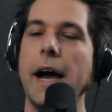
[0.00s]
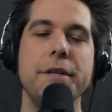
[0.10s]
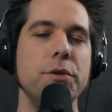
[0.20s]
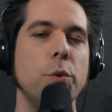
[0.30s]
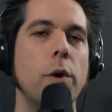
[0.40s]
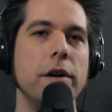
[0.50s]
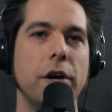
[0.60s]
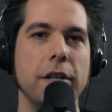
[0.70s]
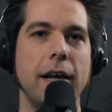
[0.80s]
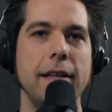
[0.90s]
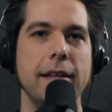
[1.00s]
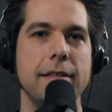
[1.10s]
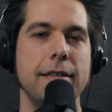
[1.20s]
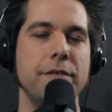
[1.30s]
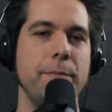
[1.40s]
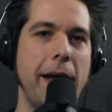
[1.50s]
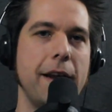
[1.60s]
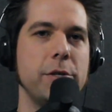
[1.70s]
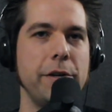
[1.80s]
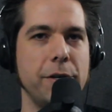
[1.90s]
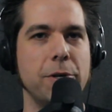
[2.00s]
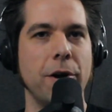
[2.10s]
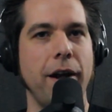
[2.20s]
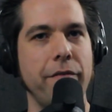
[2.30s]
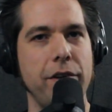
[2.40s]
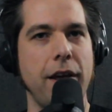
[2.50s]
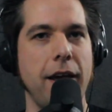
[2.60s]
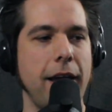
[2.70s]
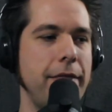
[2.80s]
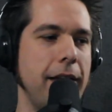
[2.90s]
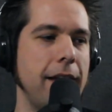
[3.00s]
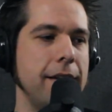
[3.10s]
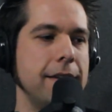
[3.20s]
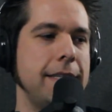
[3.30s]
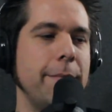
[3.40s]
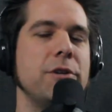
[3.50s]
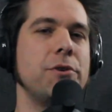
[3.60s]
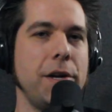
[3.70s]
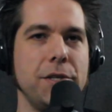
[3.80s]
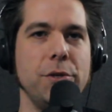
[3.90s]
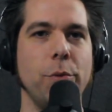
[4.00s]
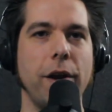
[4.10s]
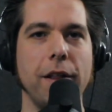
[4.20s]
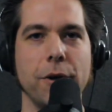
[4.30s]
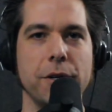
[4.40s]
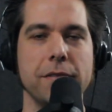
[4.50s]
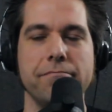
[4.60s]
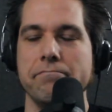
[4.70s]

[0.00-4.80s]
I do one online lesson of Spanish and guitar every day and then demonstrate to you what I learned.